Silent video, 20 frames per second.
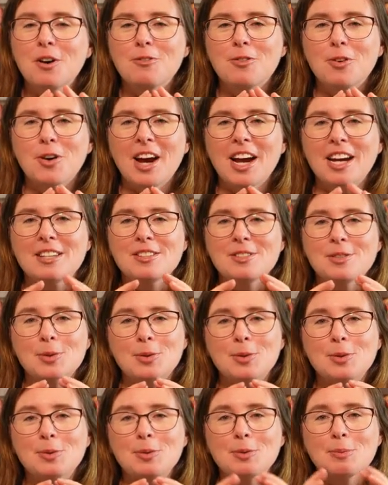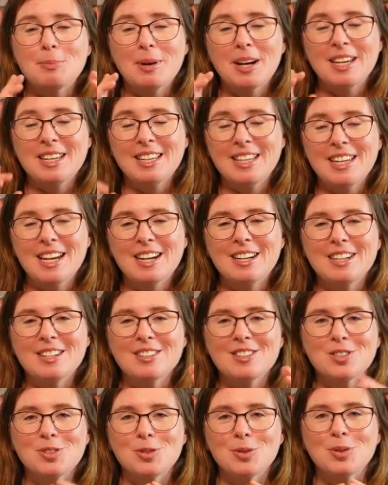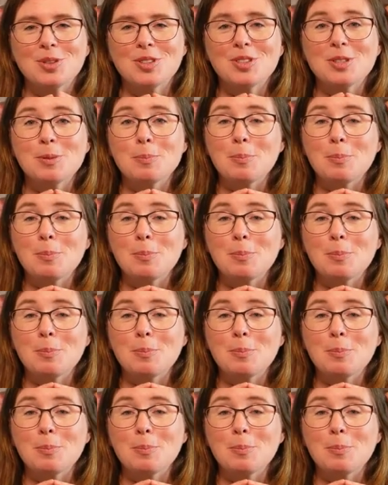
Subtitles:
for Hazel, my youngest daughter's